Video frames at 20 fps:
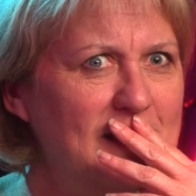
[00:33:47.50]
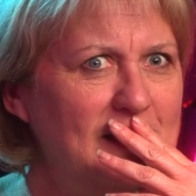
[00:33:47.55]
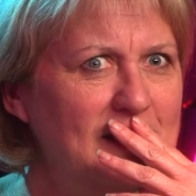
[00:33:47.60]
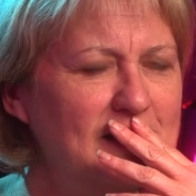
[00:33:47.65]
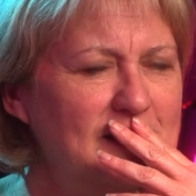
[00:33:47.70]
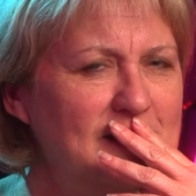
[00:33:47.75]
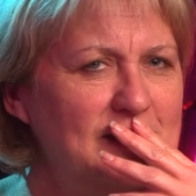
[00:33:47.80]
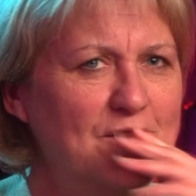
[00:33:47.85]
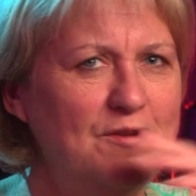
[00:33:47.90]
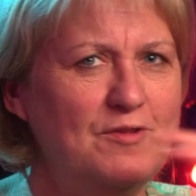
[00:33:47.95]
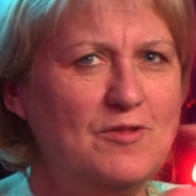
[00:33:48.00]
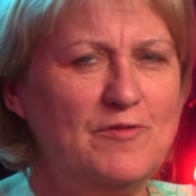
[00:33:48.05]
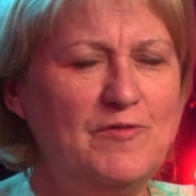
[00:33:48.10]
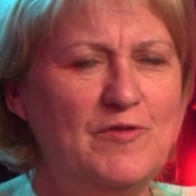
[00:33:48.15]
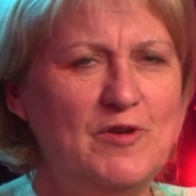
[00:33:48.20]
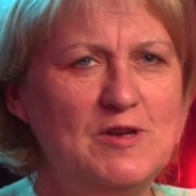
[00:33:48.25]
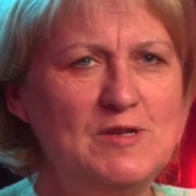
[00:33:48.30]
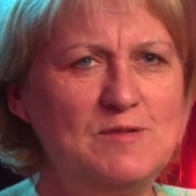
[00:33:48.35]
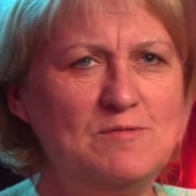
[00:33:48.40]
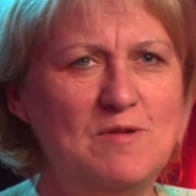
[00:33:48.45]
So the
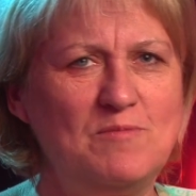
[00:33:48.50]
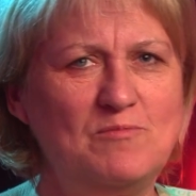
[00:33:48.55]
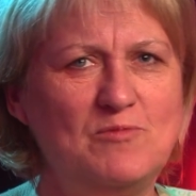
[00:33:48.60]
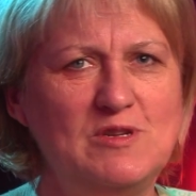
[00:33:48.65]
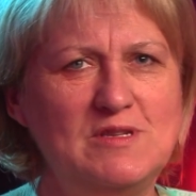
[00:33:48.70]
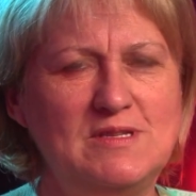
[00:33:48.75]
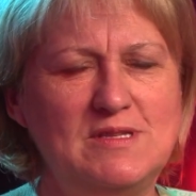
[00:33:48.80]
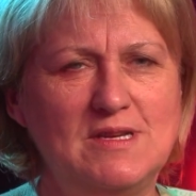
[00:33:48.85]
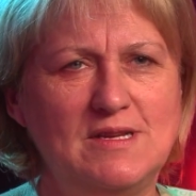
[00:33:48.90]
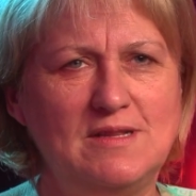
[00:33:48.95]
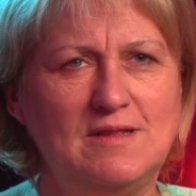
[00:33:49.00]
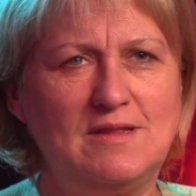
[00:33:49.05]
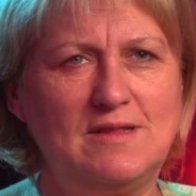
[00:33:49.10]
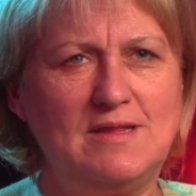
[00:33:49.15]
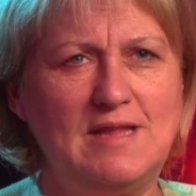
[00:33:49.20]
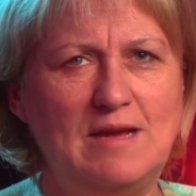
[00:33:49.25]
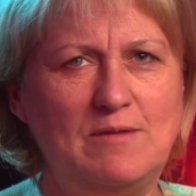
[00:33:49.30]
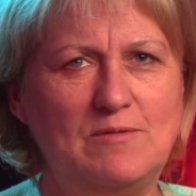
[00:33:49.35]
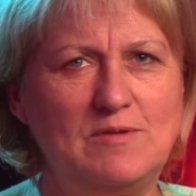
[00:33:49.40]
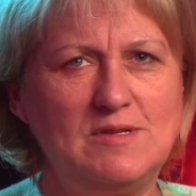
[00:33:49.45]
first one was that
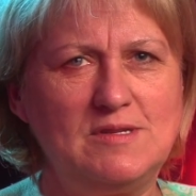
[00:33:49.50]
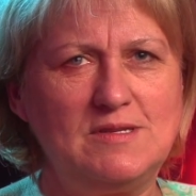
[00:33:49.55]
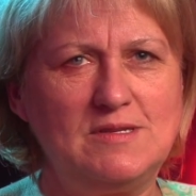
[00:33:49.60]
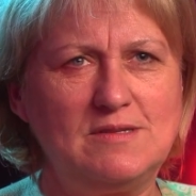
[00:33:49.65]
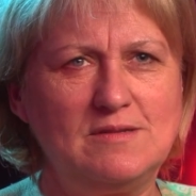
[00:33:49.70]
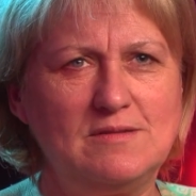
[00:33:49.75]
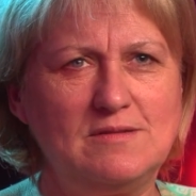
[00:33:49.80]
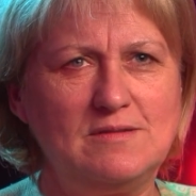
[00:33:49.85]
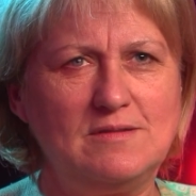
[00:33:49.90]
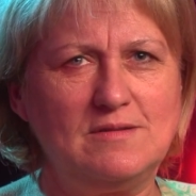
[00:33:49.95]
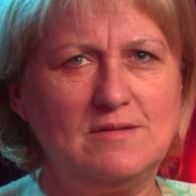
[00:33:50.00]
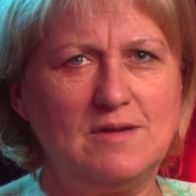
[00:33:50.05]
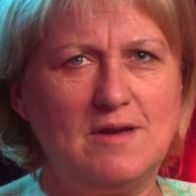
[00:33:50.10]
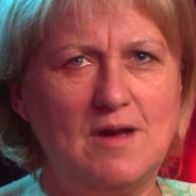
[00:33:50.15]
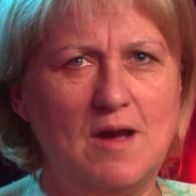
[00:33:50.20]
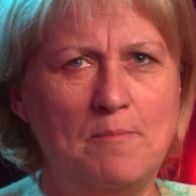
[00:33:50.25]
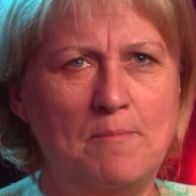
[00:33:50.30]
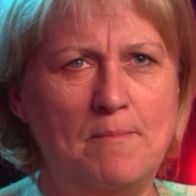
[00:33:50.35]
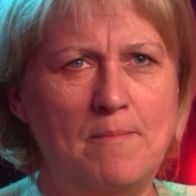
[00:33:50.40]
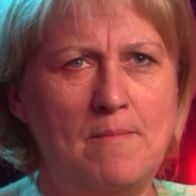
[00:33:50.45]
there was
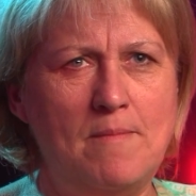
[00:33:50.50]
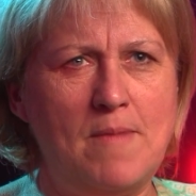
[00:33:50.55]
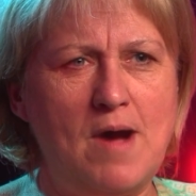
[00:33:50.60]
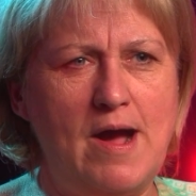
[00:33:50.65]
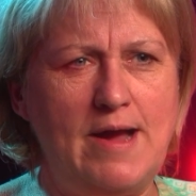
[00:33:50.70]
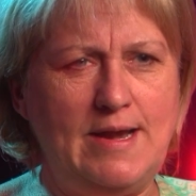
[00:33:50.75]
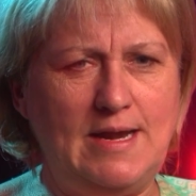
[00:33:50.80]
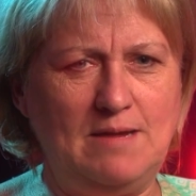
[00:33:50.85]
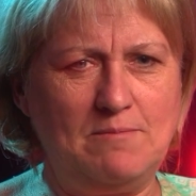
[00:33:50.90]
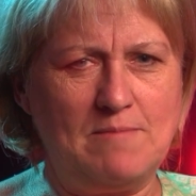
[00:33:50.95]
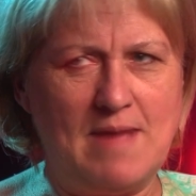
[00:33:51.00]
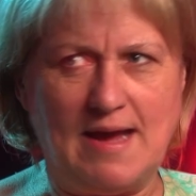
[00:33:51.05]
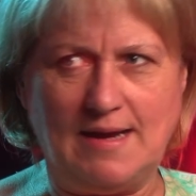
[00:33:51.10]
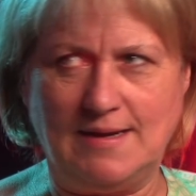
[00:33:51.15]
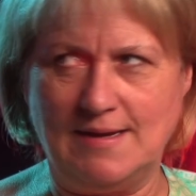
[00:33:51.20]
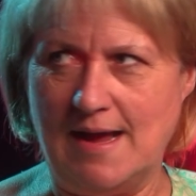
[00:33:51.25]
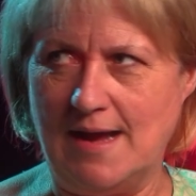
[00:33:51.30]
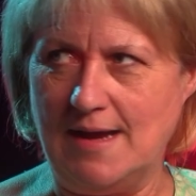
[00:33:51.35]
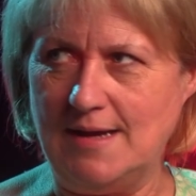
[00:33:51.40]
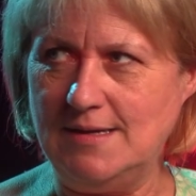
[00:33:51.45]
a mining
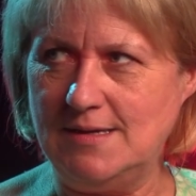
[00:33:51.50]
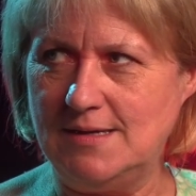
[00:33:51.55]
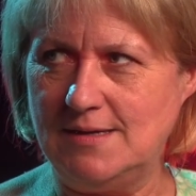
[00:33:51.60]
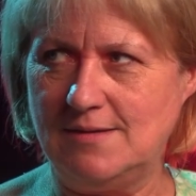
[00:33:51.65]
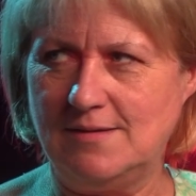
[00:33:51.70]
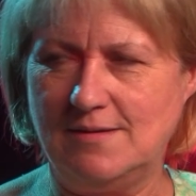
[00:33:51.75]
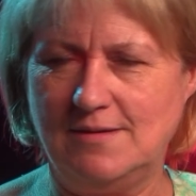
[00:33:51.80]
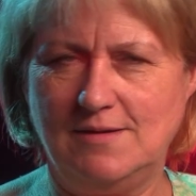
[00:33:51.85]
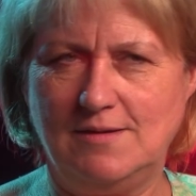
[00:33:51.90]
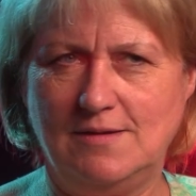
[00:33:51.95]
magnate